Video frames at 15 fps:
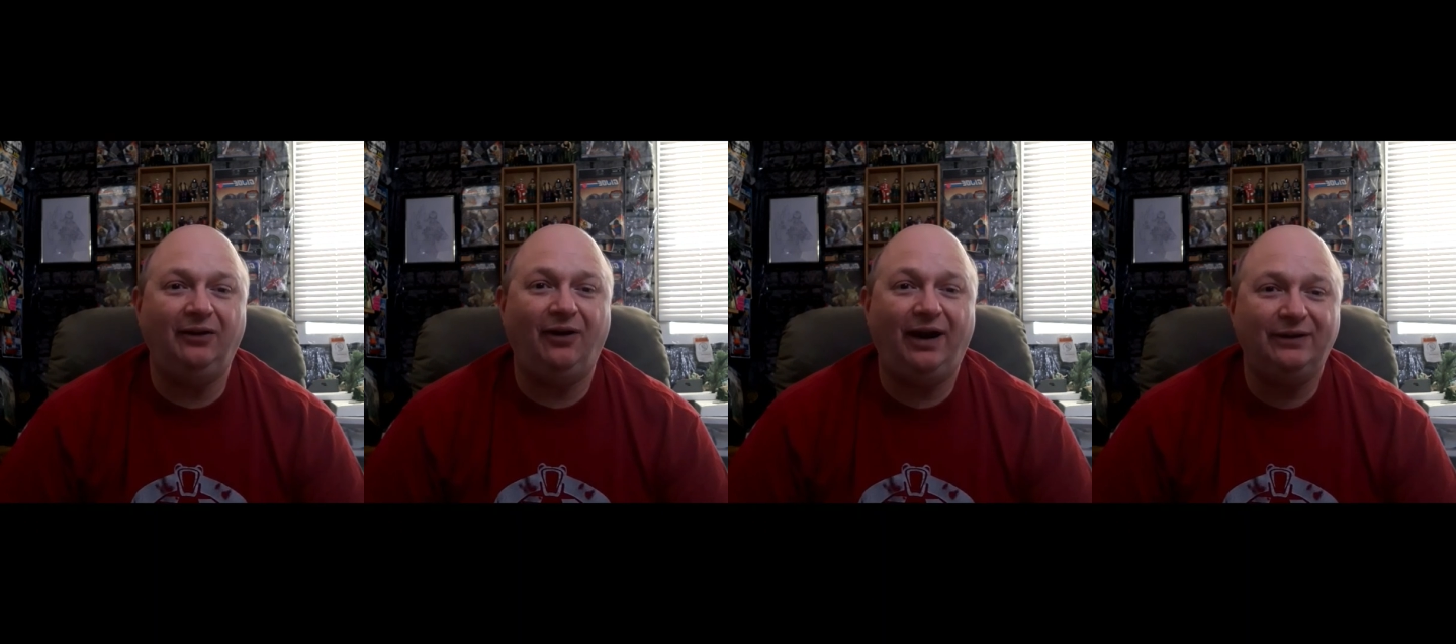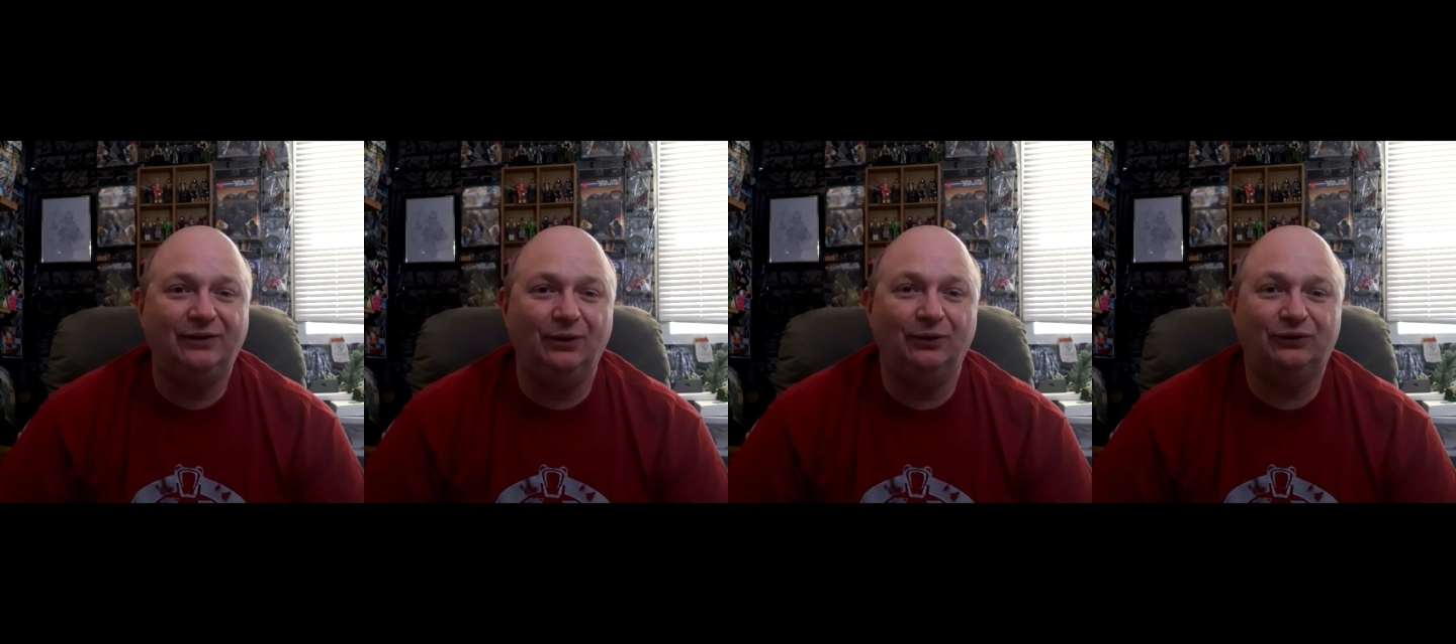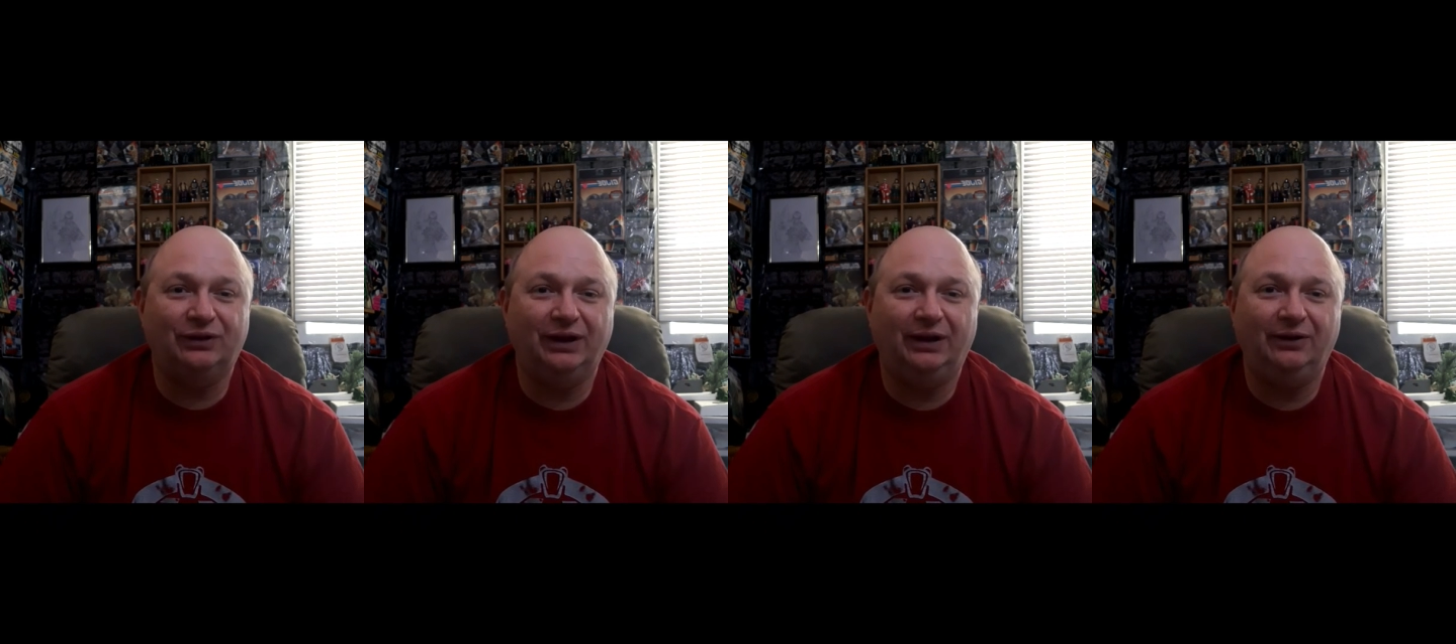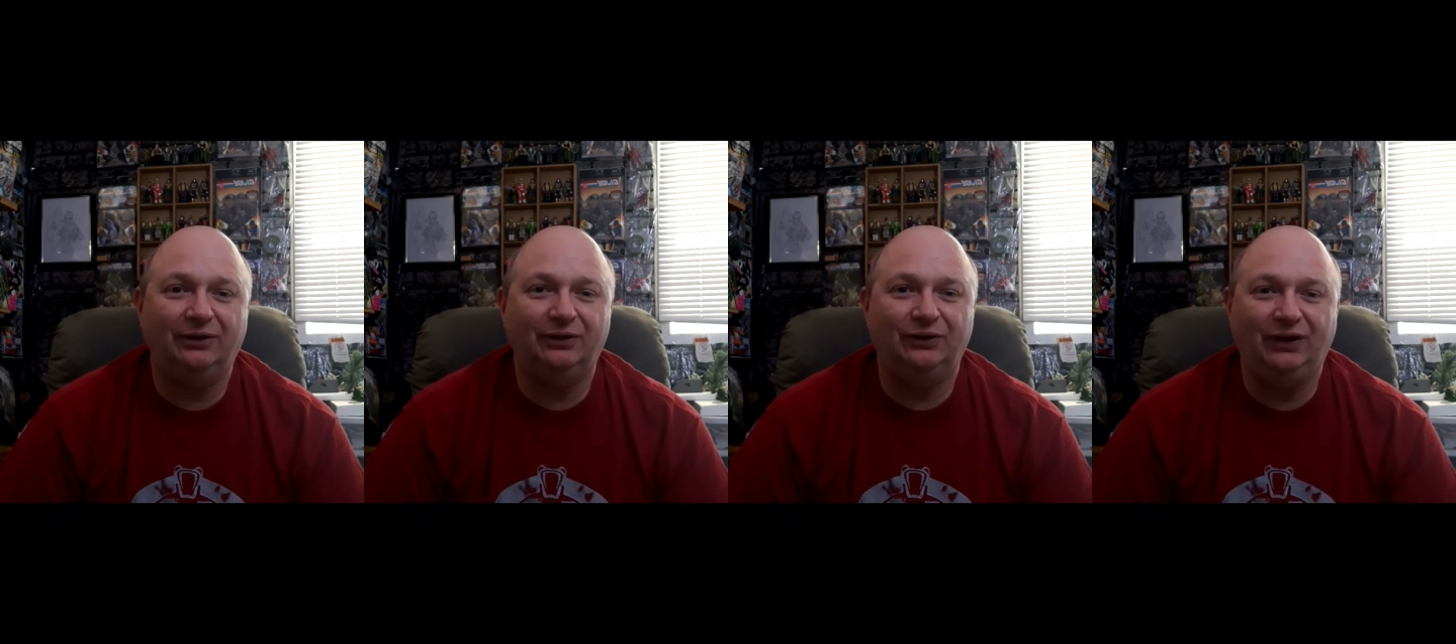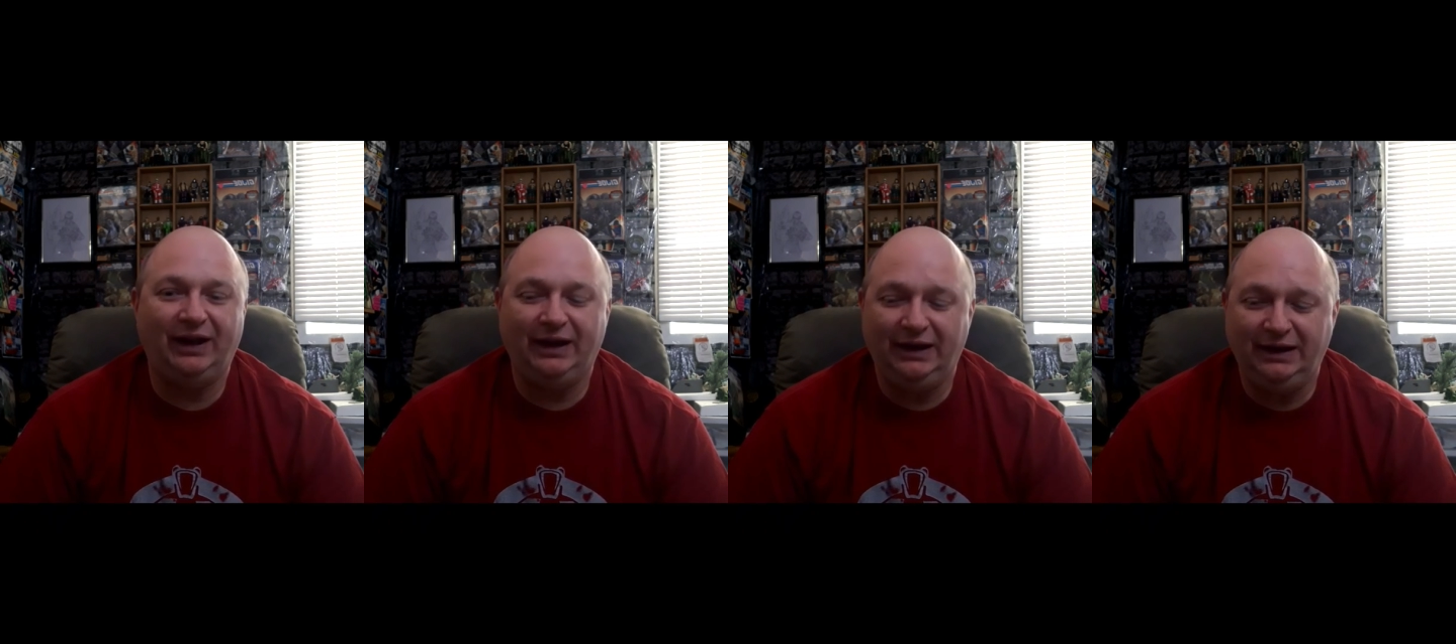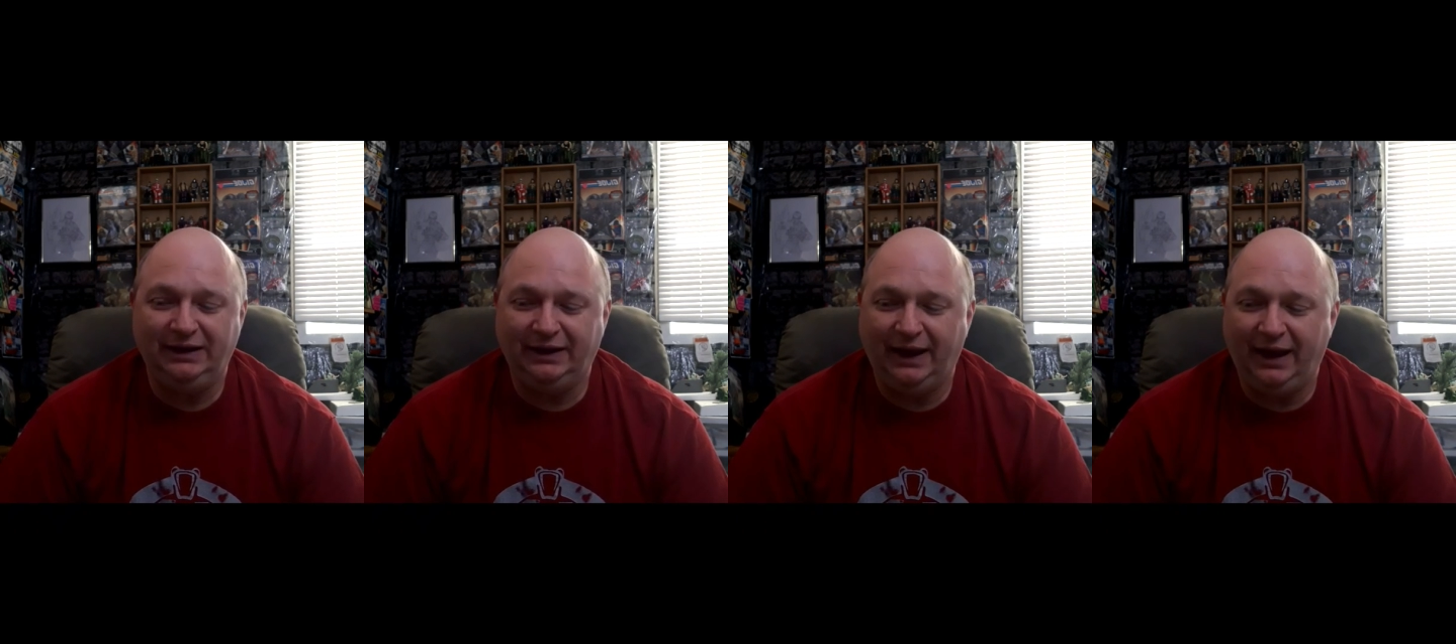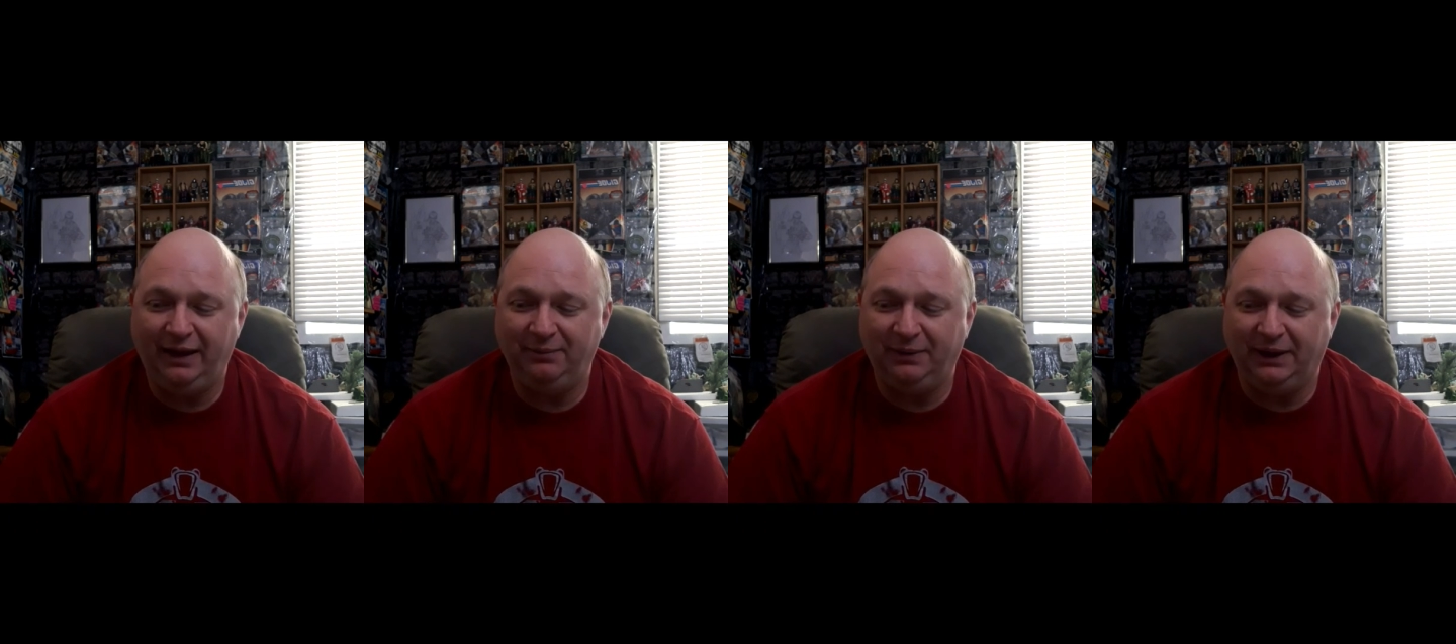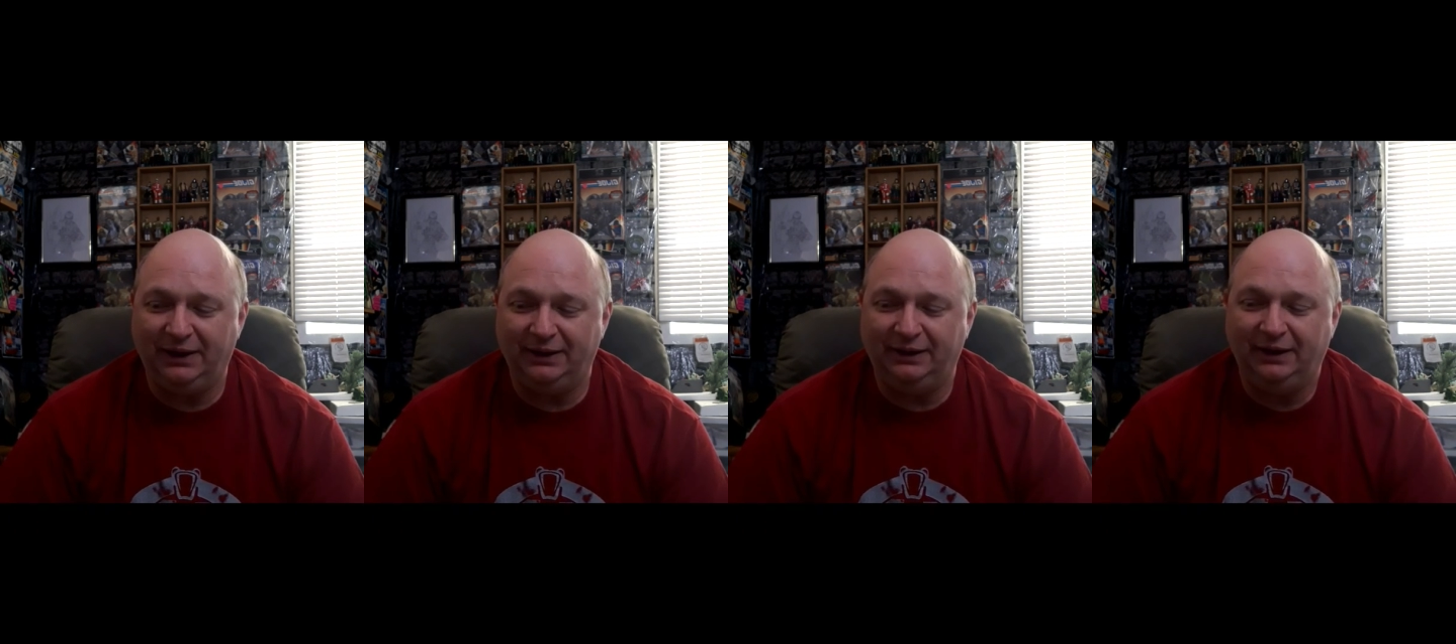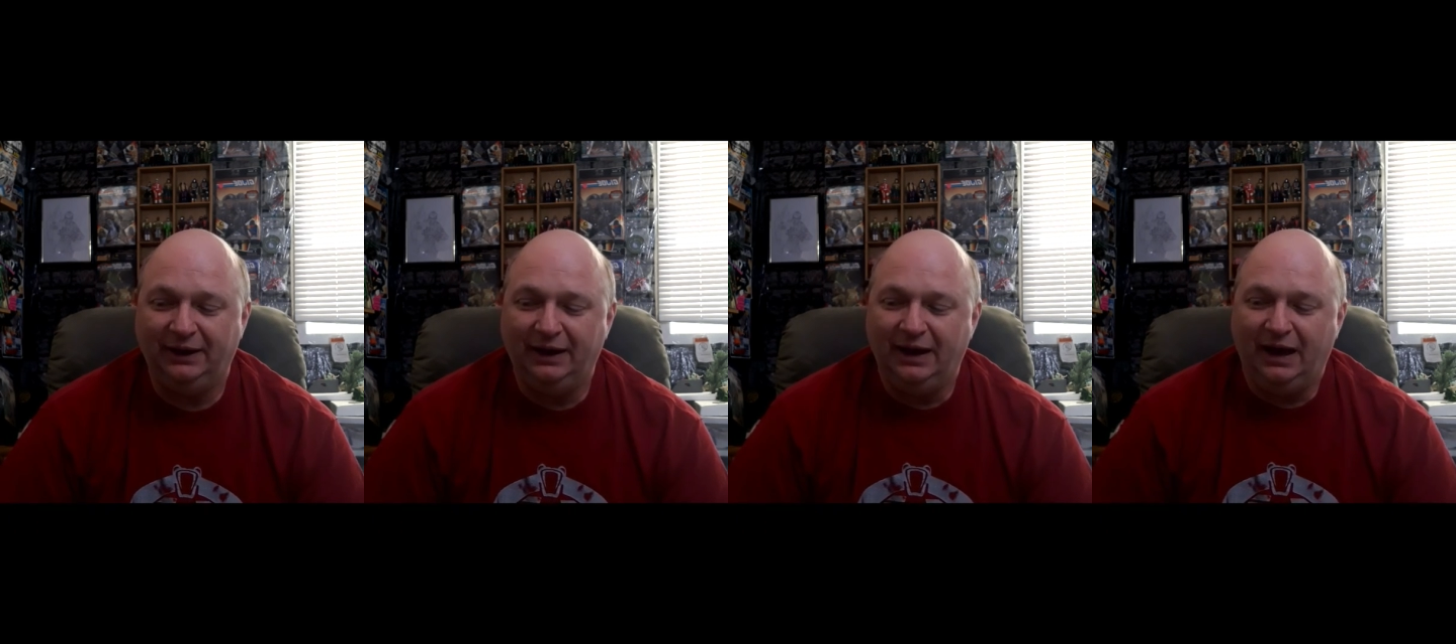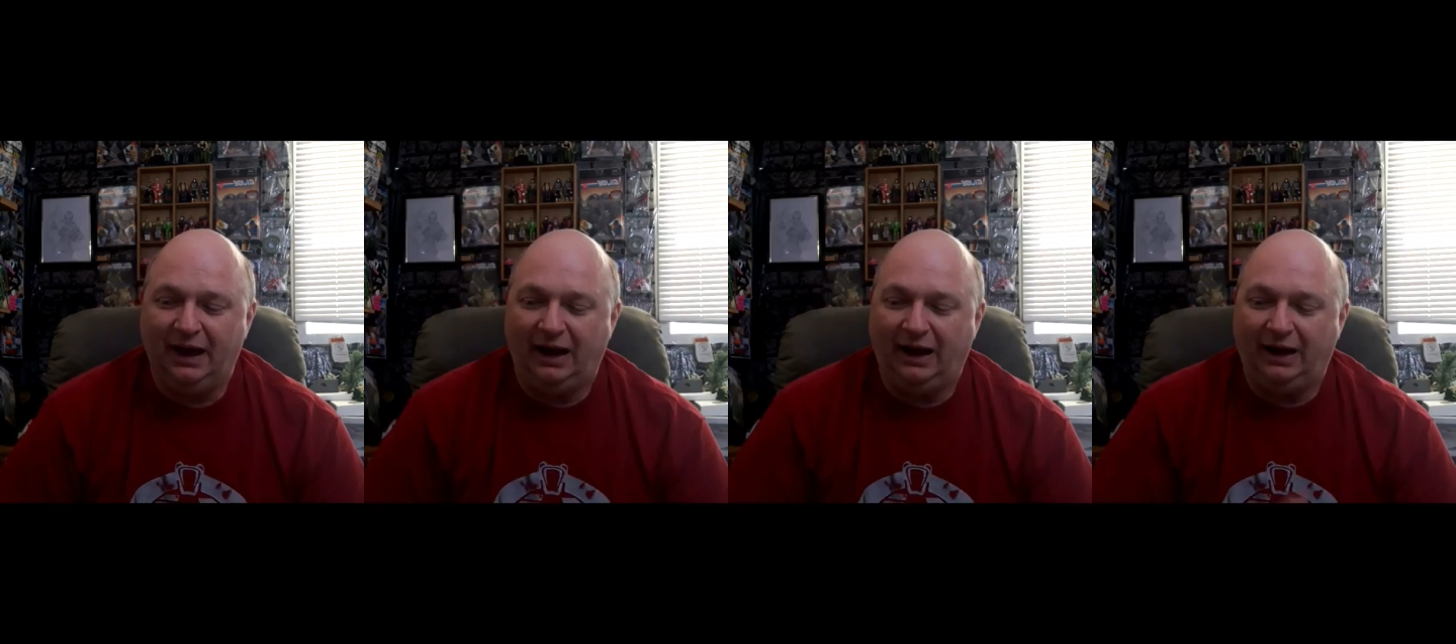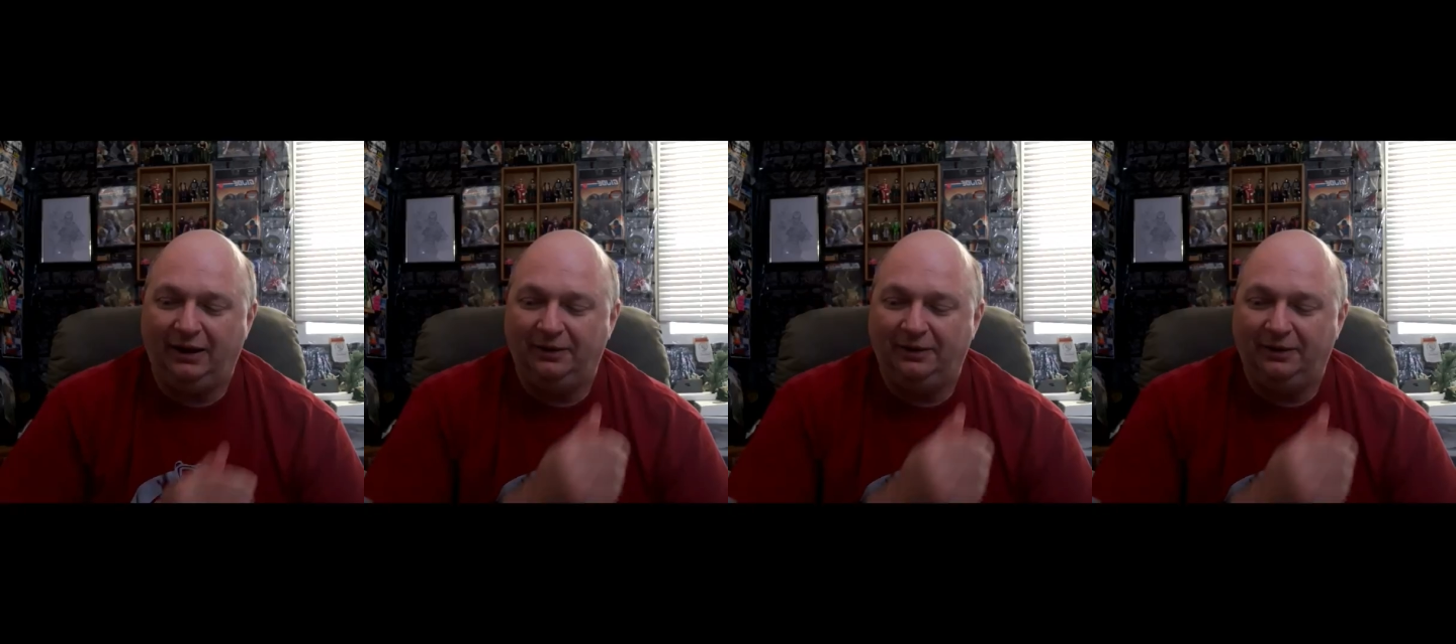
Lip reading: like those colors that he came in.